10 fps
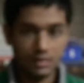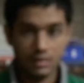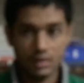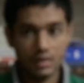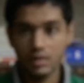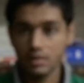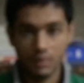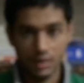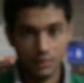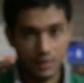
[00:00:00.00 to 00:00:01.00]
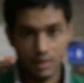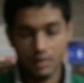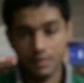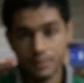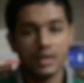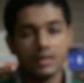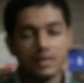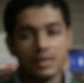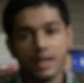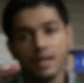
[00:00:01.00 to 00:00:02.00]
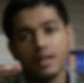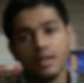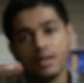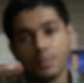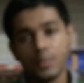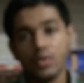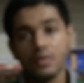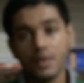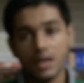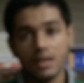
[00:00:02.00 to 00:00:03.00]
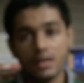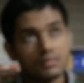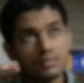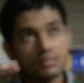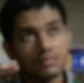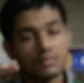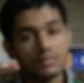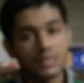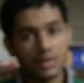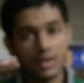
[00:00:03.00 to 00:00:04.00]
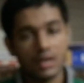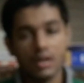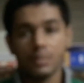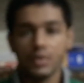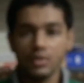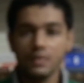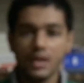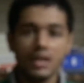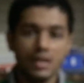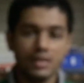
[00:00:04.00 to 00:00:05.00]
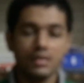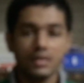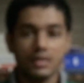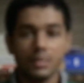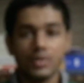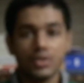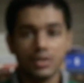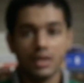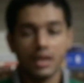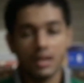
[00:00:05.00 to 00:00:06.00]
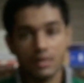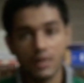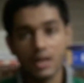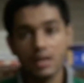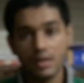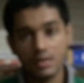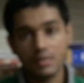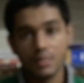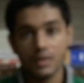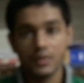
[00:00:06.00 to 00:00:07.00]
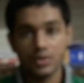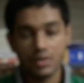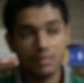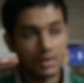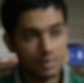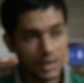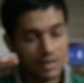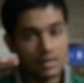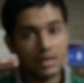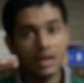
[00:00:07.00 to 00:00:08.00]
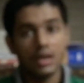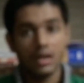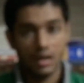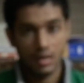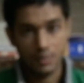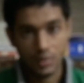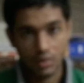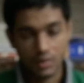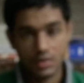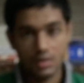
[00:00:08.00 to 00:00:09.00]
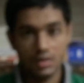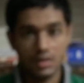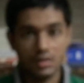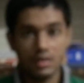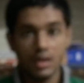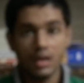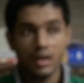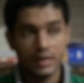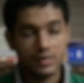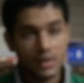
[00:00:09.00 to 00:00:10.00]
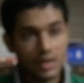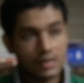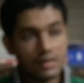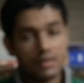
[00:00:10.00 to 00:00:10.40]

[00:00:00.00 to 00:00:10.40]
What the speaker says: This is one of it. Secondly, prone ventilation. Prone ventilation is supposed to correct ventilation perfusion mismatches and improve oxygenation, as well as